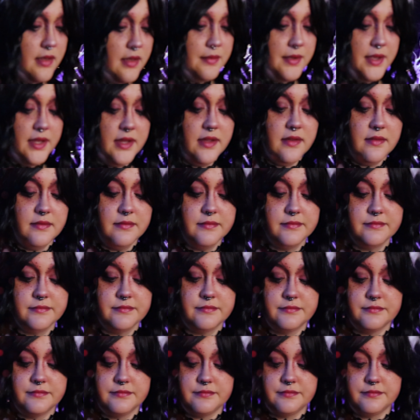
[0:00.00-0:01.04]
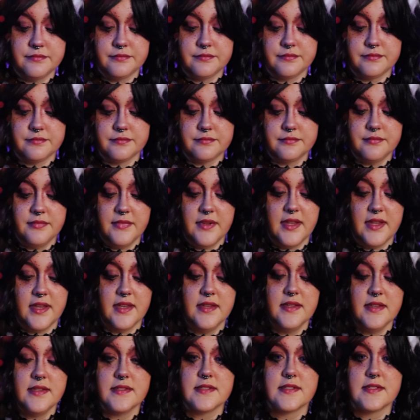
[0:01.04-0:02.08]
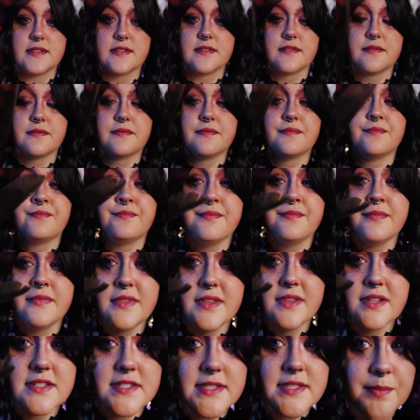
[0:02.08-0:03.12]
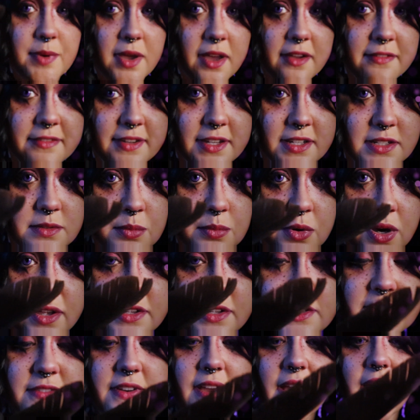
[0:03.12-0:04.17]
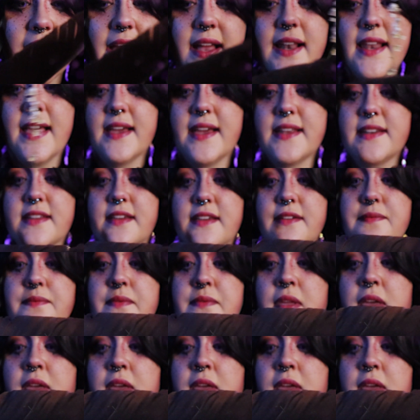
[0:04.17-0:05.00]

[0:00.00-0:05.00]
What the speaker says: There we are. This is the perfect brush for highlighter.